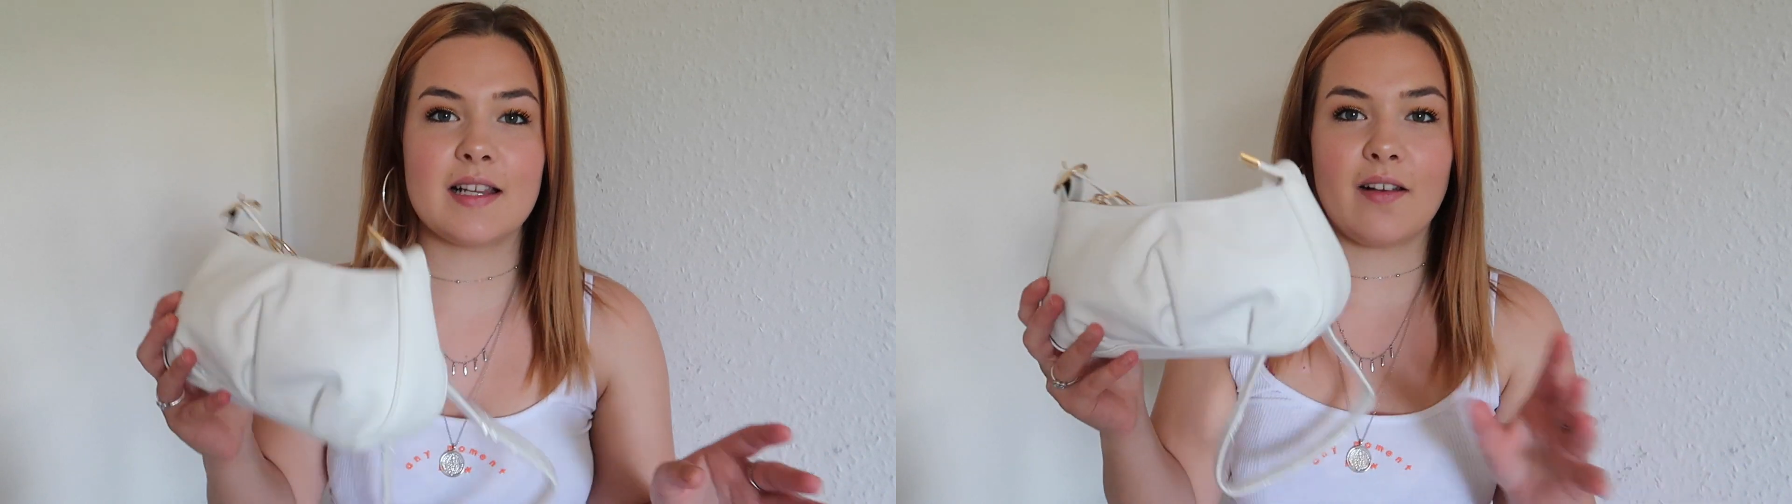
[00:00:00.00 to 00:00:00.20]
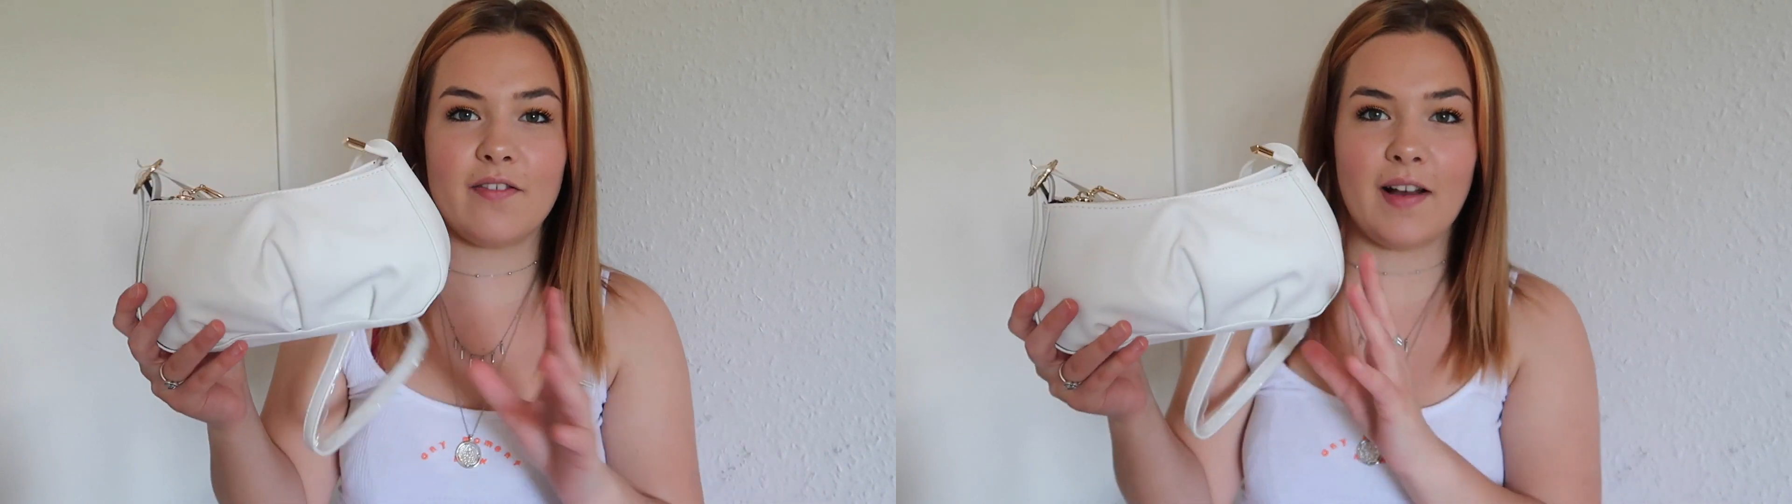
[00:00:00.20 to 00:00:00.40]

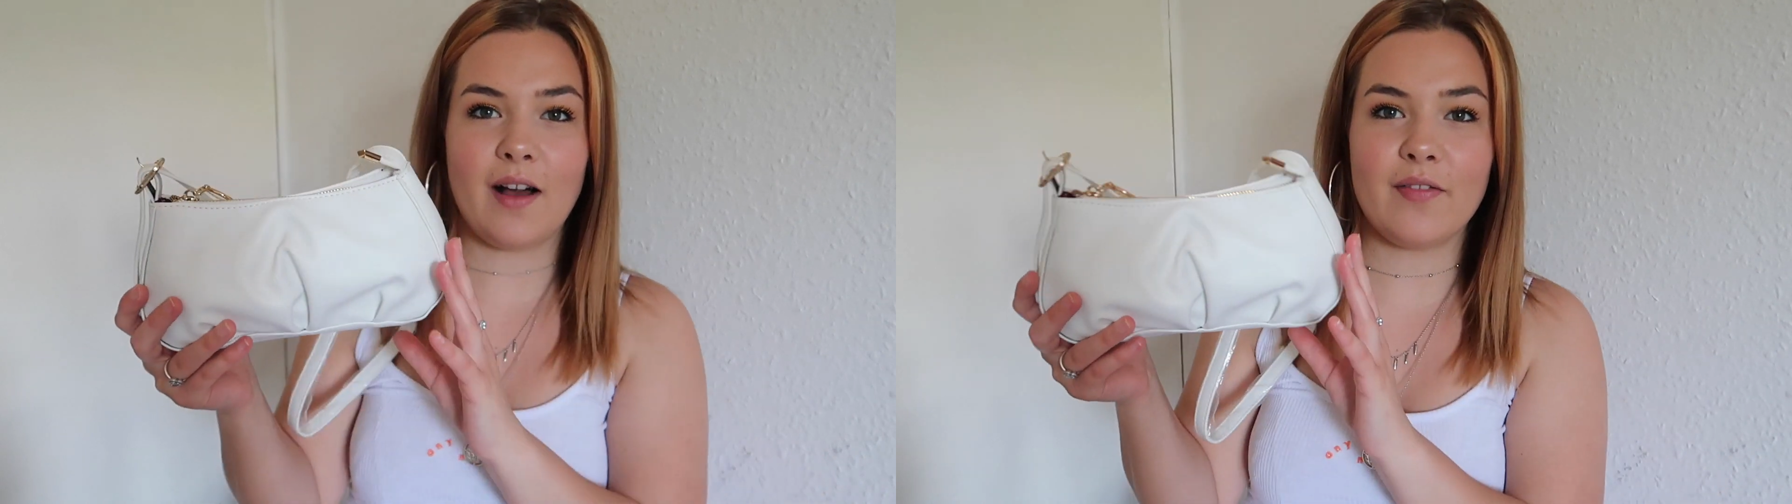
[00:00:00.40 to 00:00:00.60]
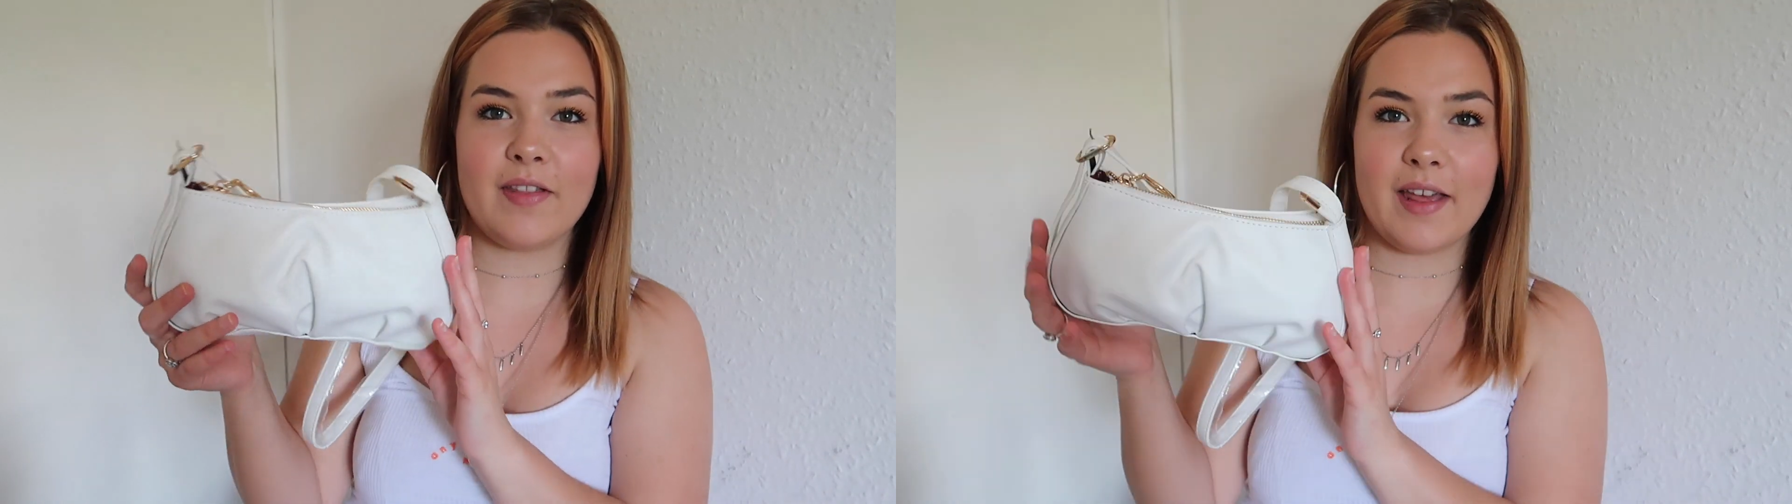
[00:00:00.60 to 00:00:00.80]
and I
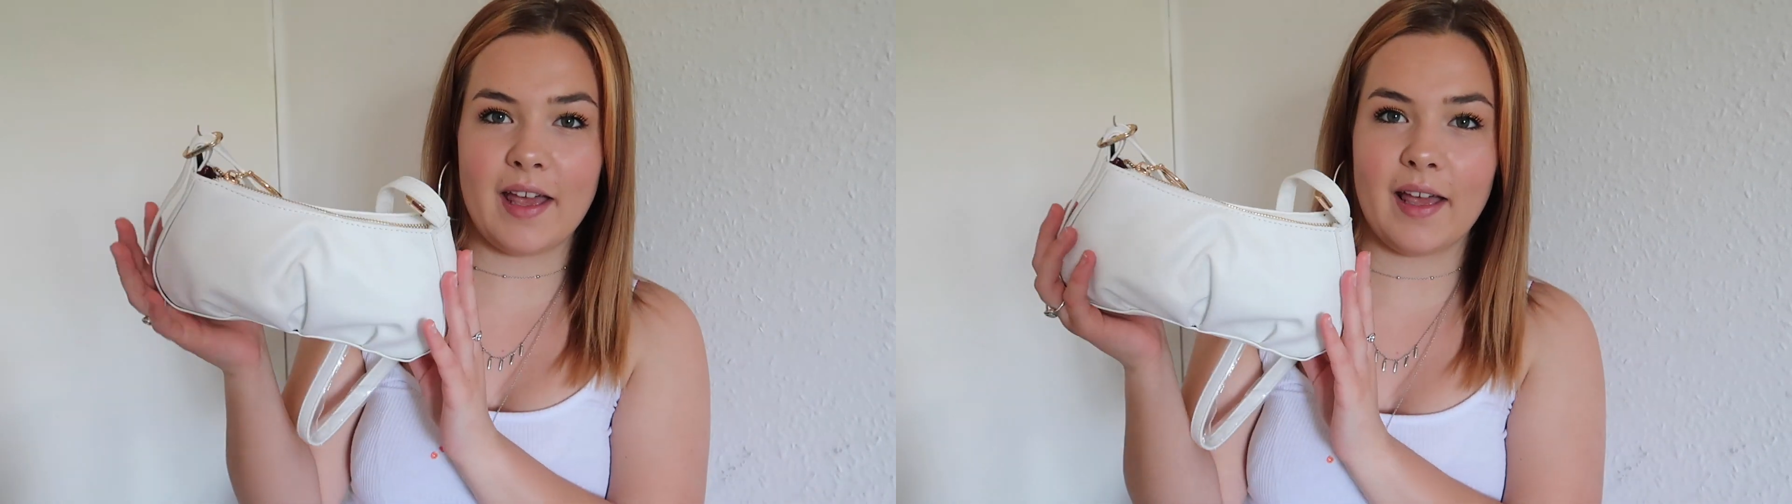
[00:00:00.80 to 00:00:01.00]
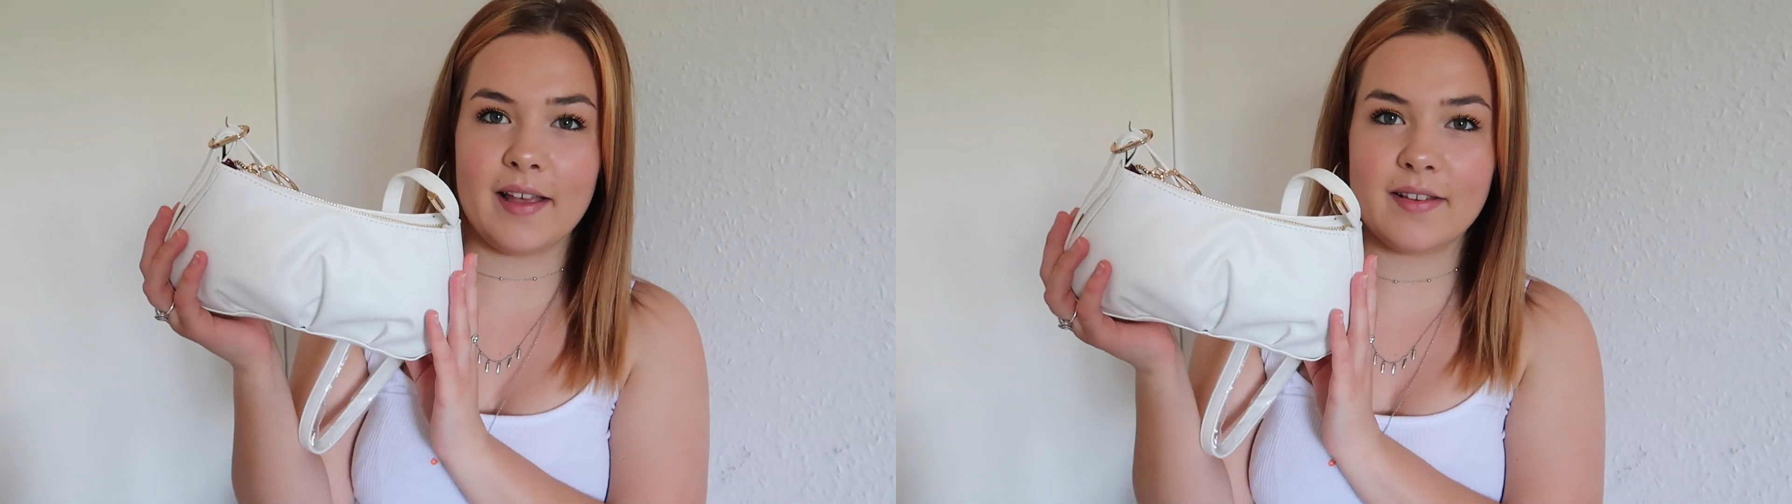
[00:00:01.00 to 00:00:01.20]
found
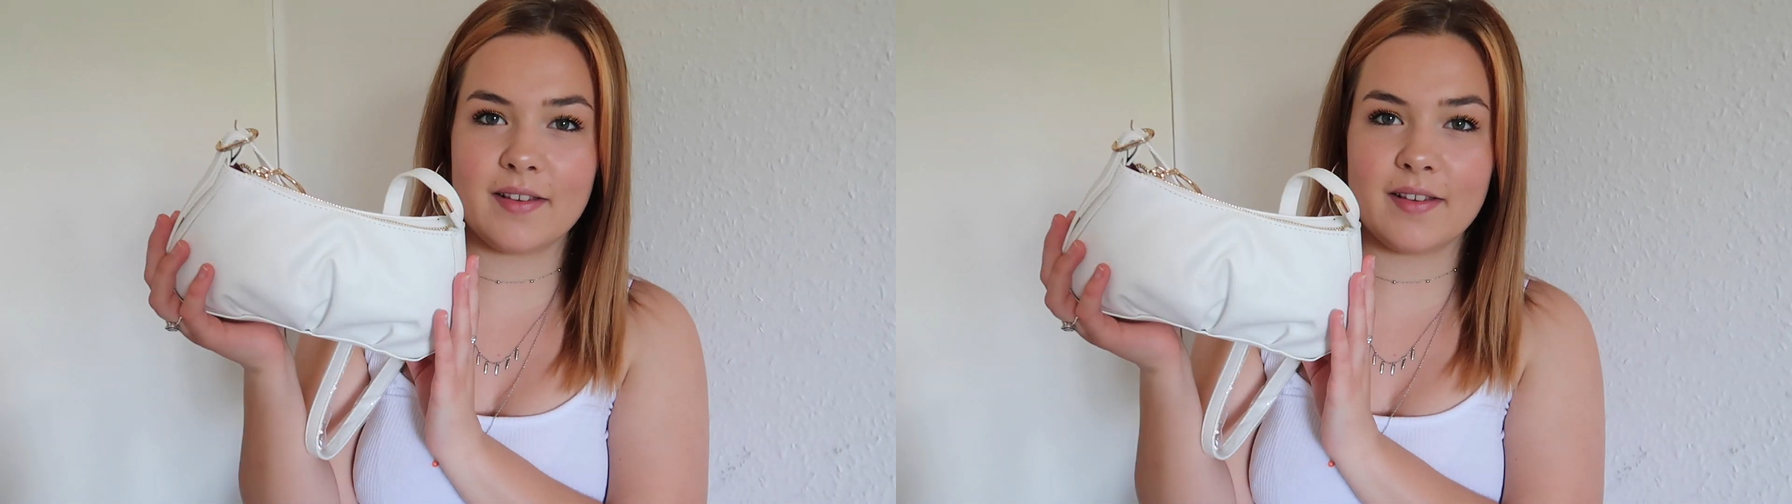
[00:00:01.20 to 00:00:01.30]
this.